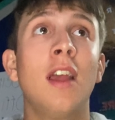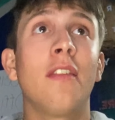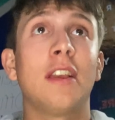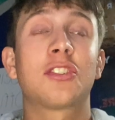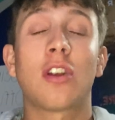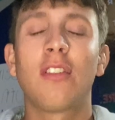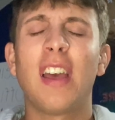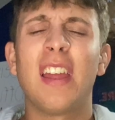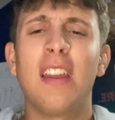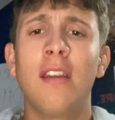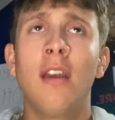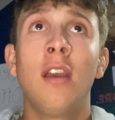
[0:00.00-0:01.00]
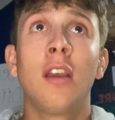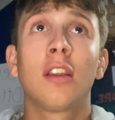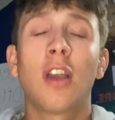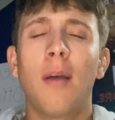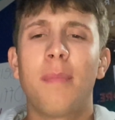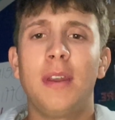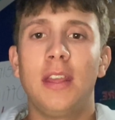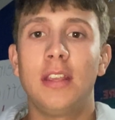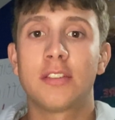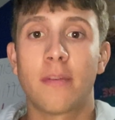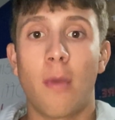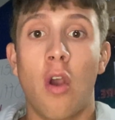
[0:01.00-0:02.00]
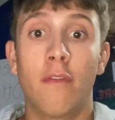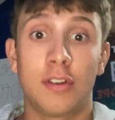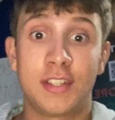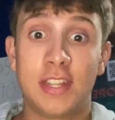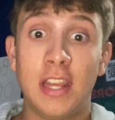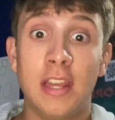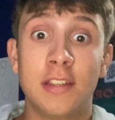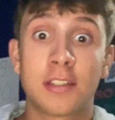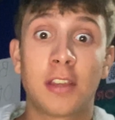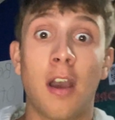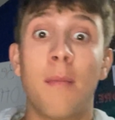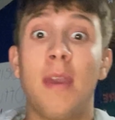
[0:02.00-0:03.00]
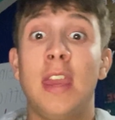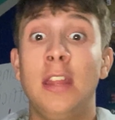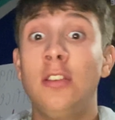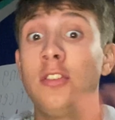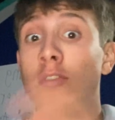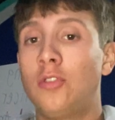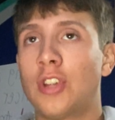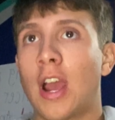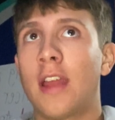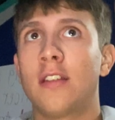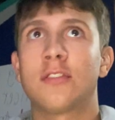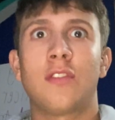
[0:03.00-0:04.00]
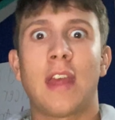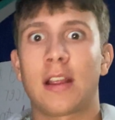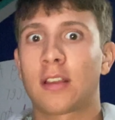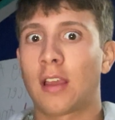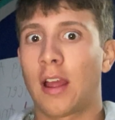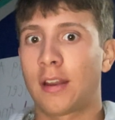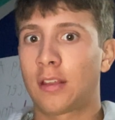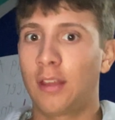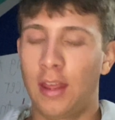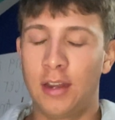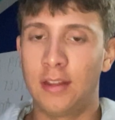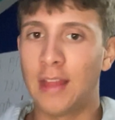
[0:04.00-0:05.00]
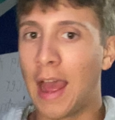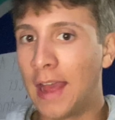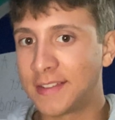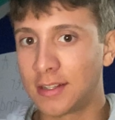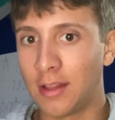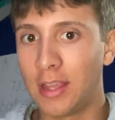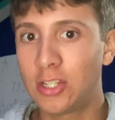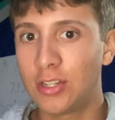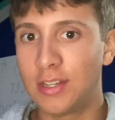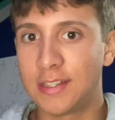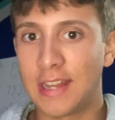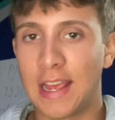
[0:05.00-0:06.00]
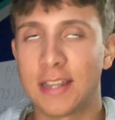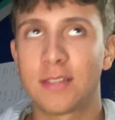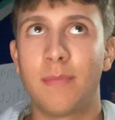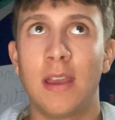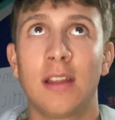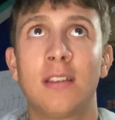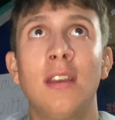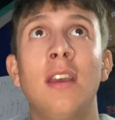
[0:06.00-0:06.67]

They started to let companies from overseas come into China, so that kind of ended the isolationist aspect